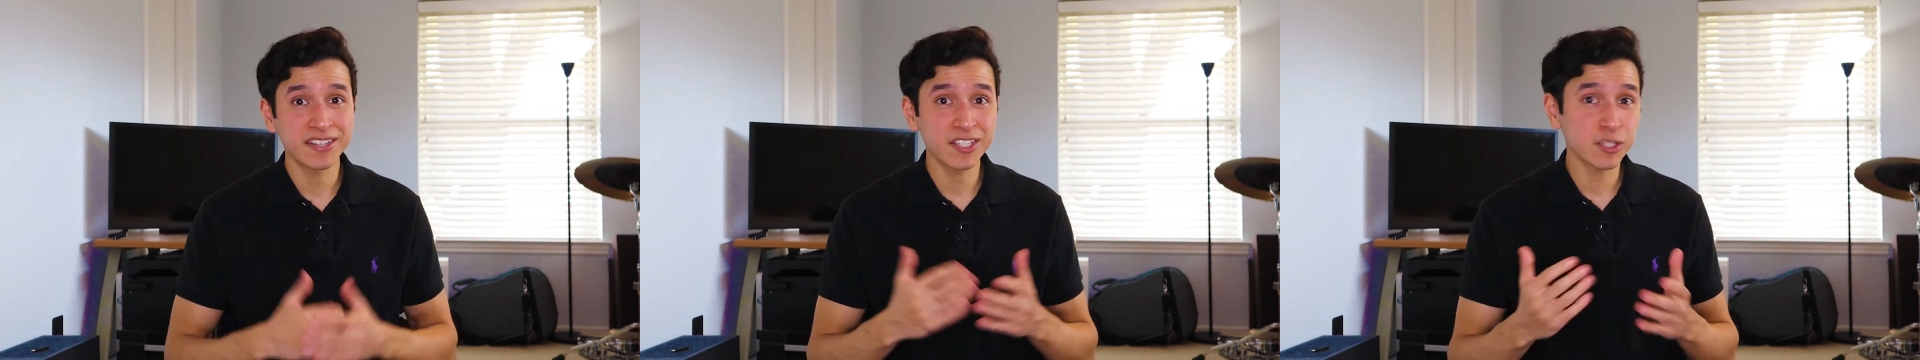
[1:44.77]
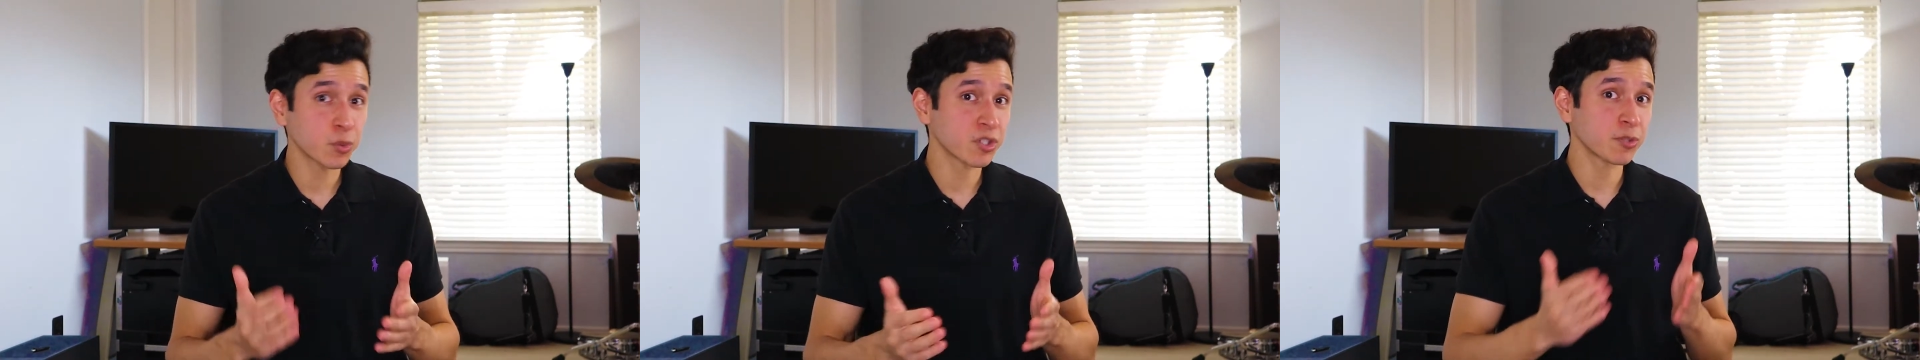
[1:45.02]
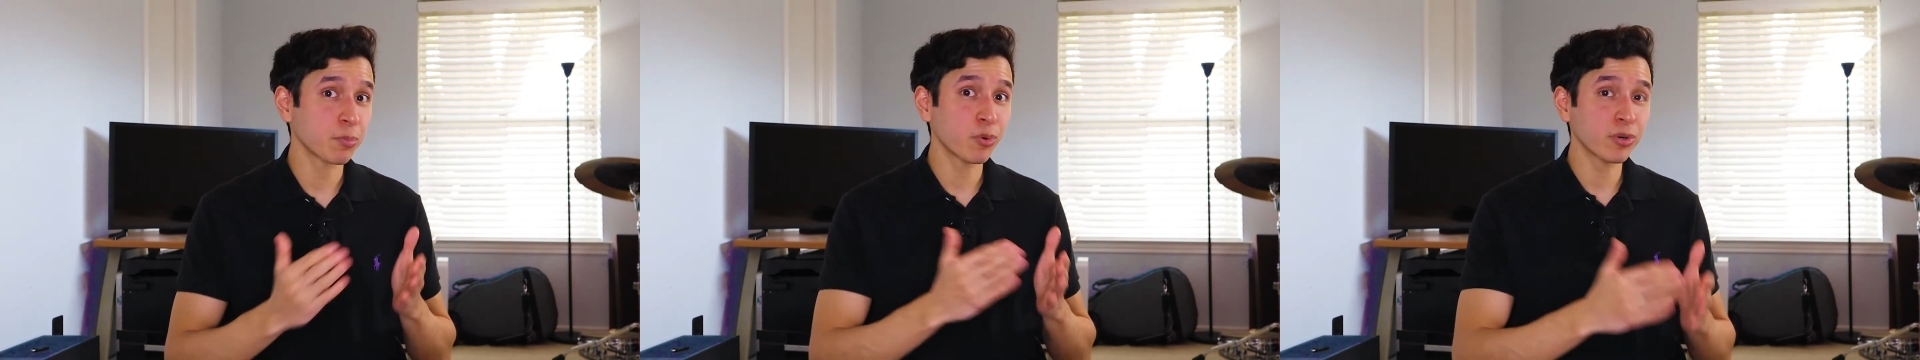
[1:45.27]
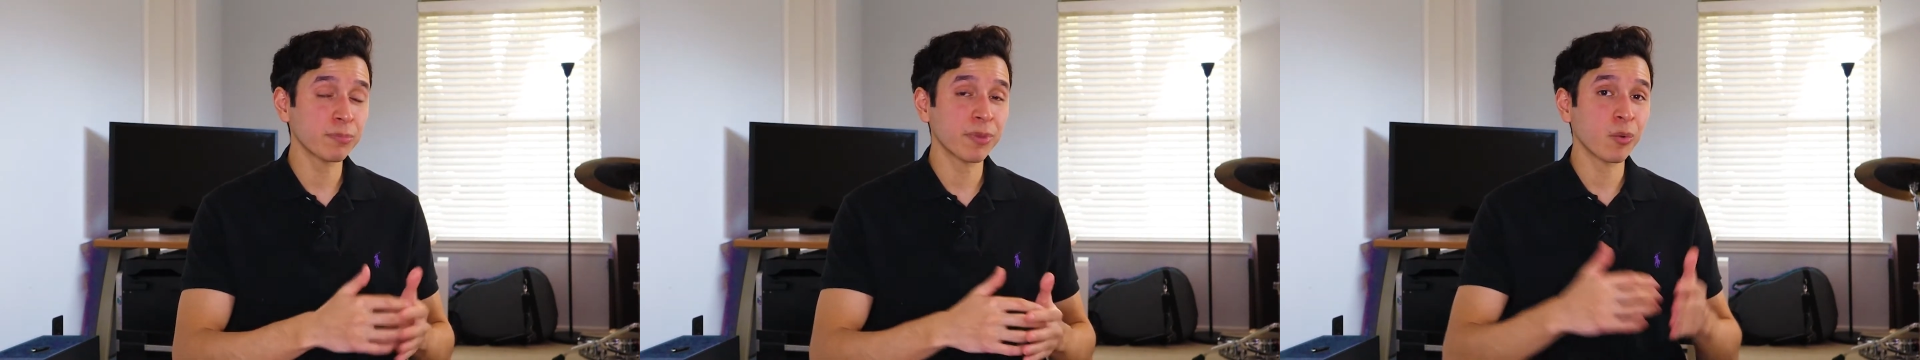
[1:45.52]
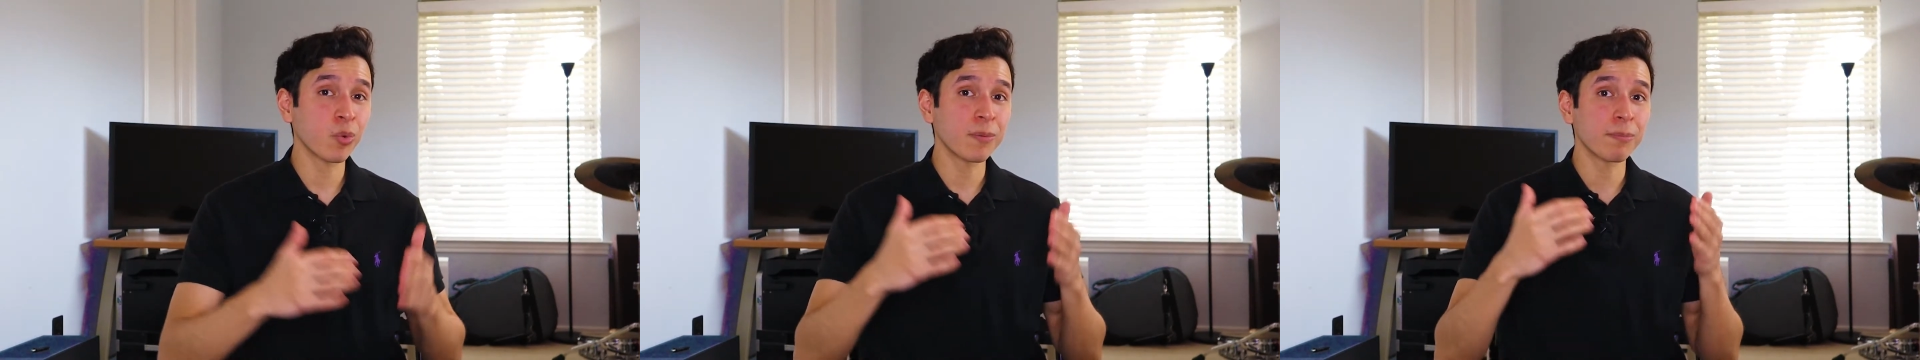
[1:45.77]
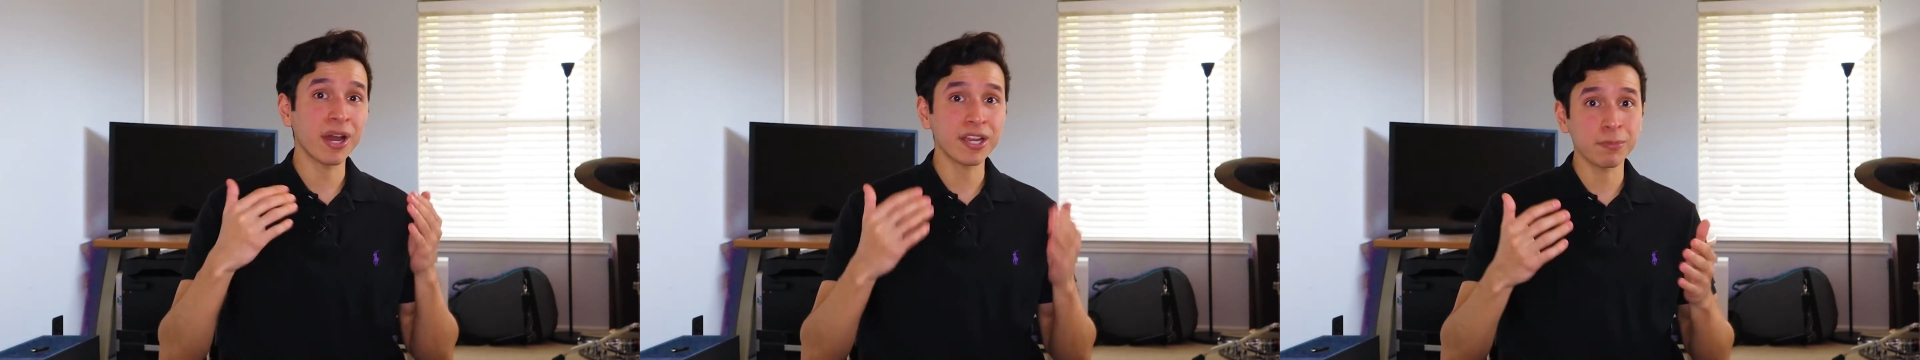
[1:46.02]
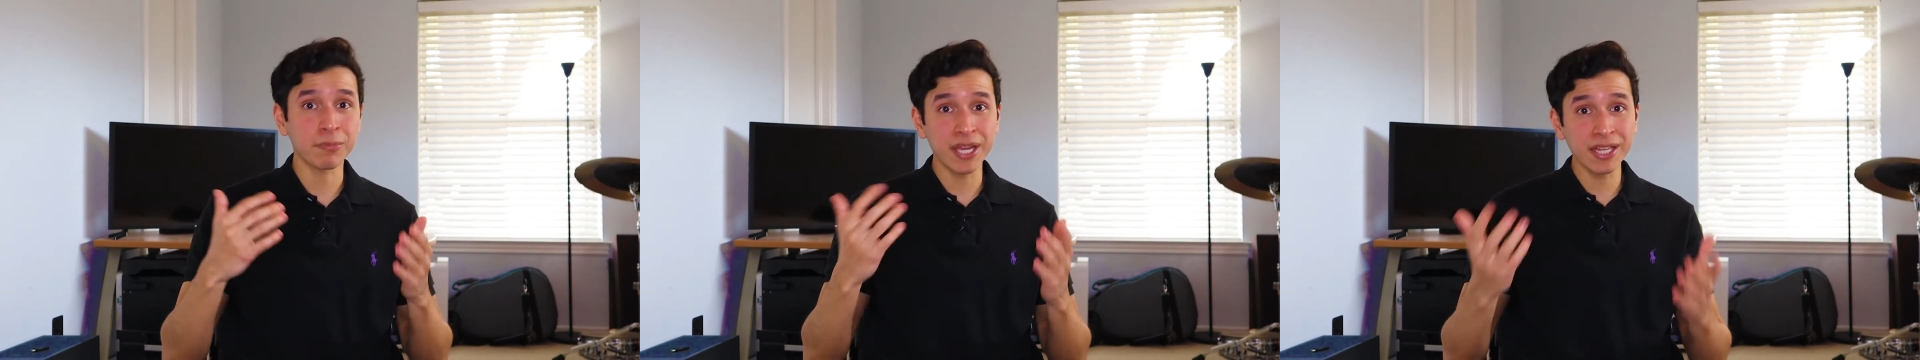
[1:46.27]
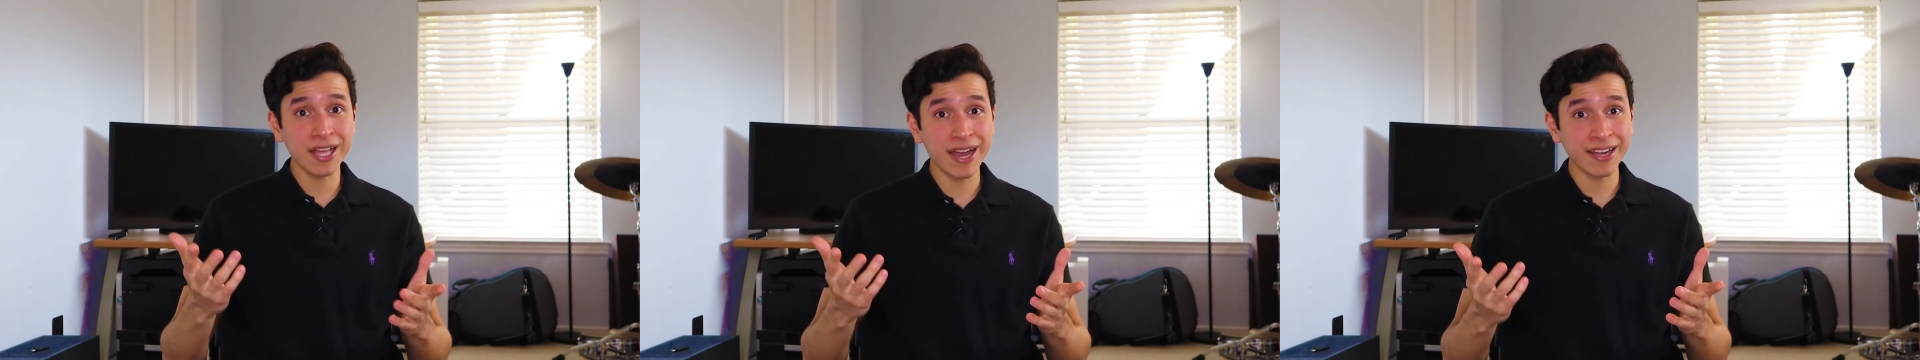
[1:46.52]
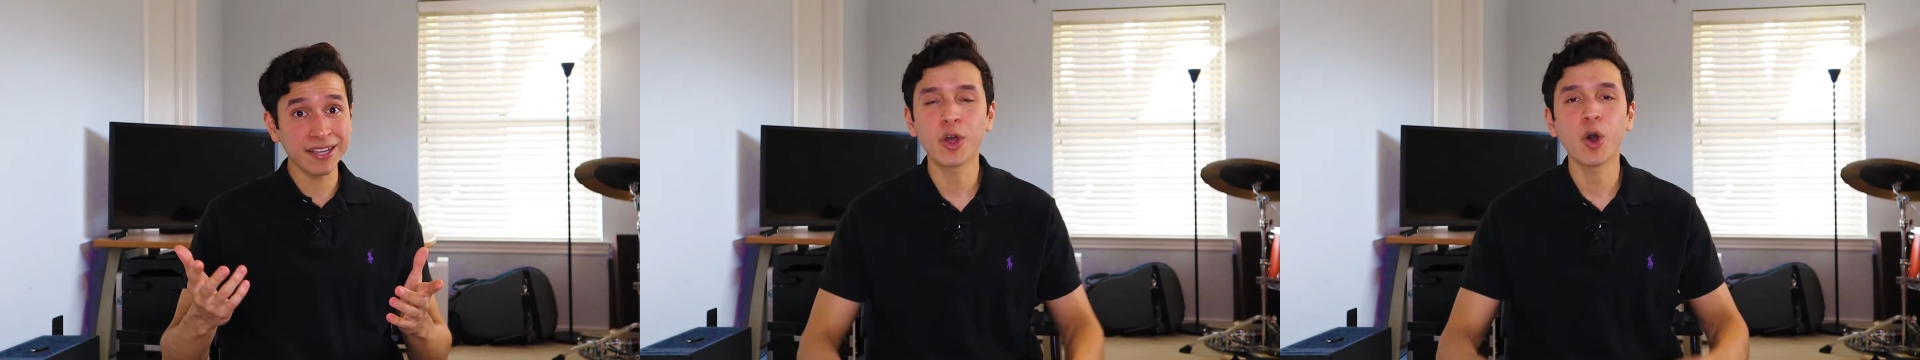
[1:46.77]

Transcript: And this was supported by what Mike Malak,